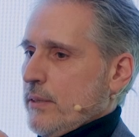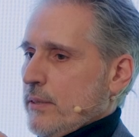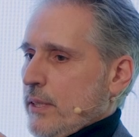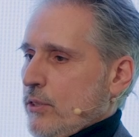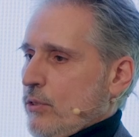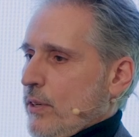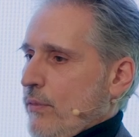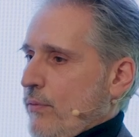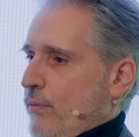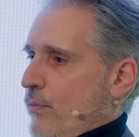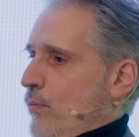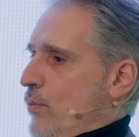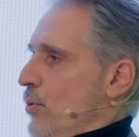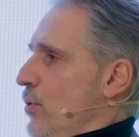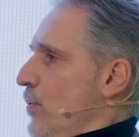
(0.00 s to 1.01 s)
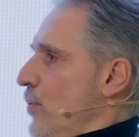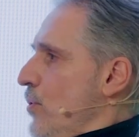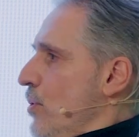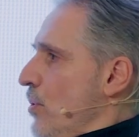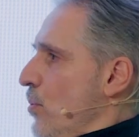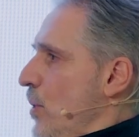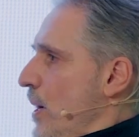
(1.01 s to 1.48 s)
that you have worn
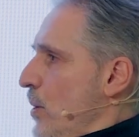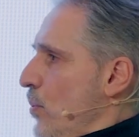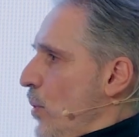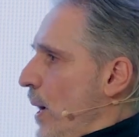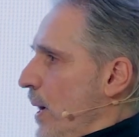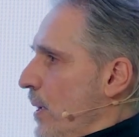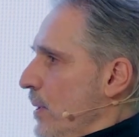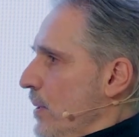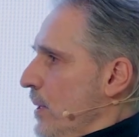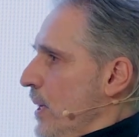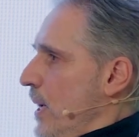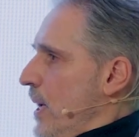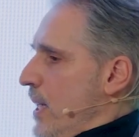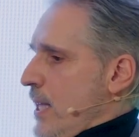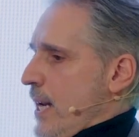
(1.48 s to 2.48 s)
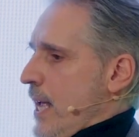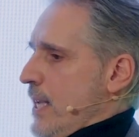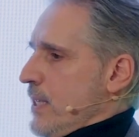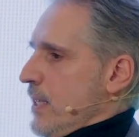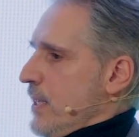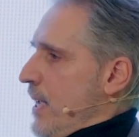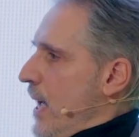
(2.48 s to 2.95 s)
for quite a while that
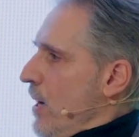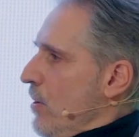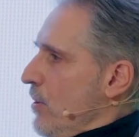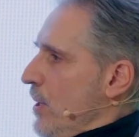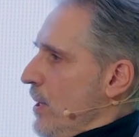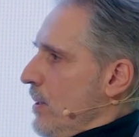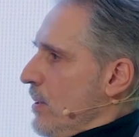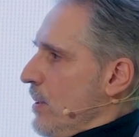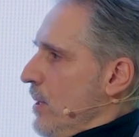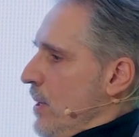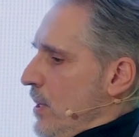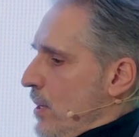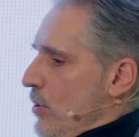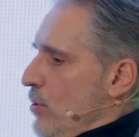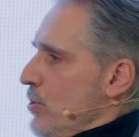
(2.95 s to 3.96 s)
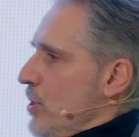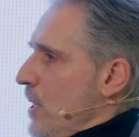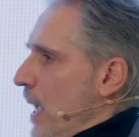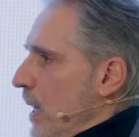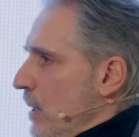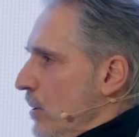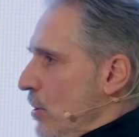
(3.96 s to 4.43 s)
has a tag on it. Now you
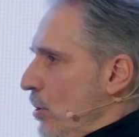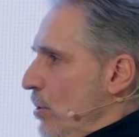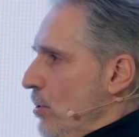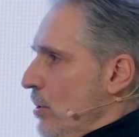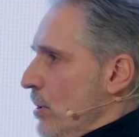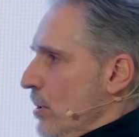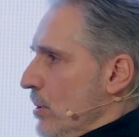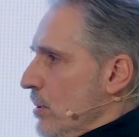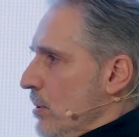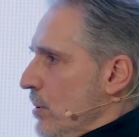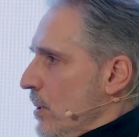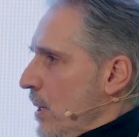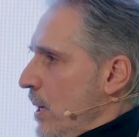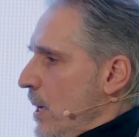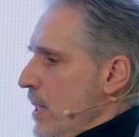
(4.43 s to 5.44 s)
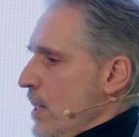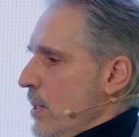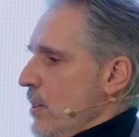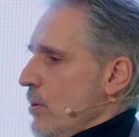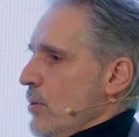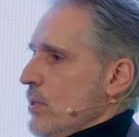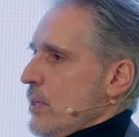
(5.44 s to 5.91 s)
scan the code, okay, and
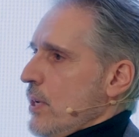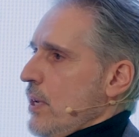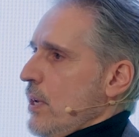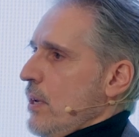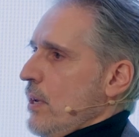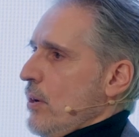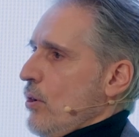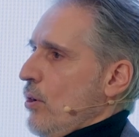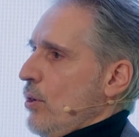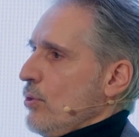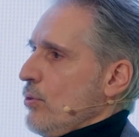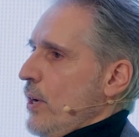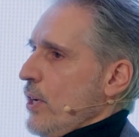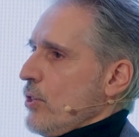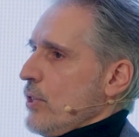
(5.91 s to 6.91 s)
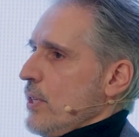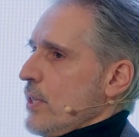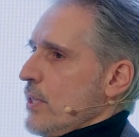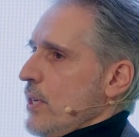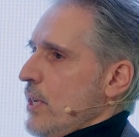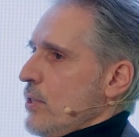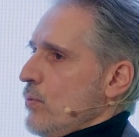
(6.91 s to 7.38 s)
then there is a call to action that
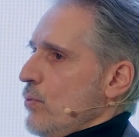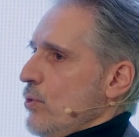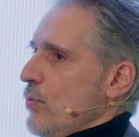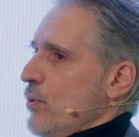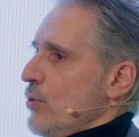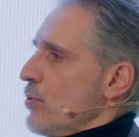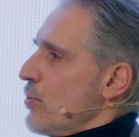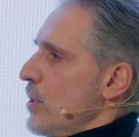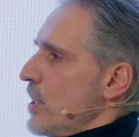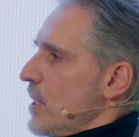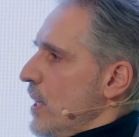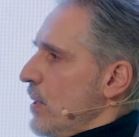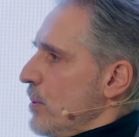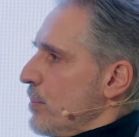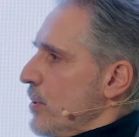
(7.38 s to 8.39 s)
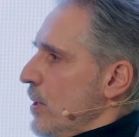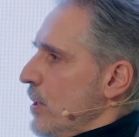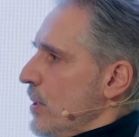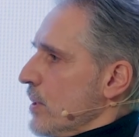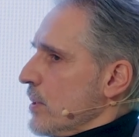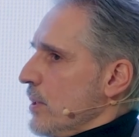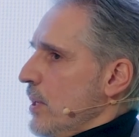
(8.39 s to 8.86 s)
says, would you want to resell the
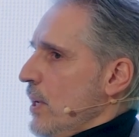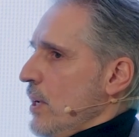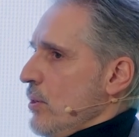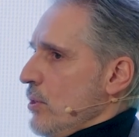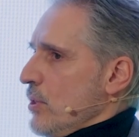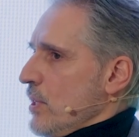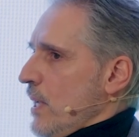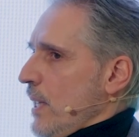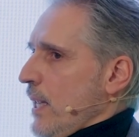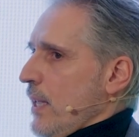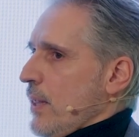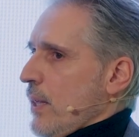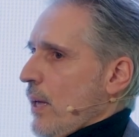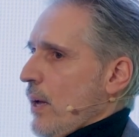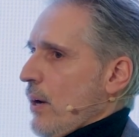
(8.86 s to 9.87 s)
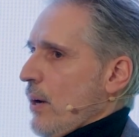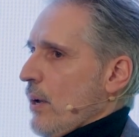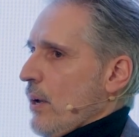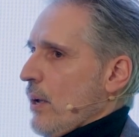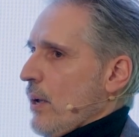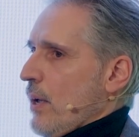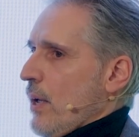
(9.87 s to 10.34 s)
product? Just click there,
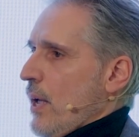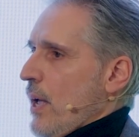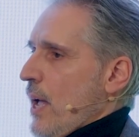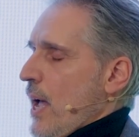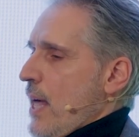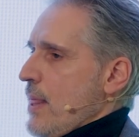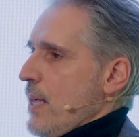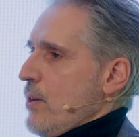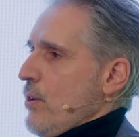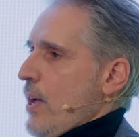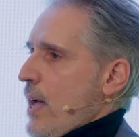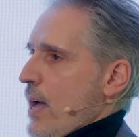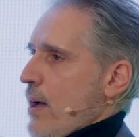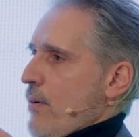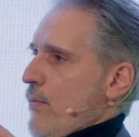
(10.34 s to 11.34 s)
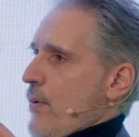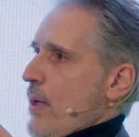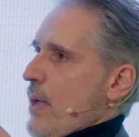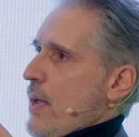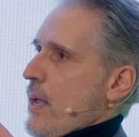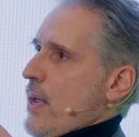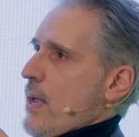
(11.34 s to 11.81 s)
and then you have
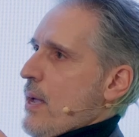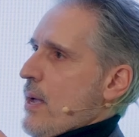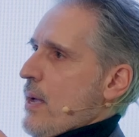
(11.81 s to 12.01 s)
a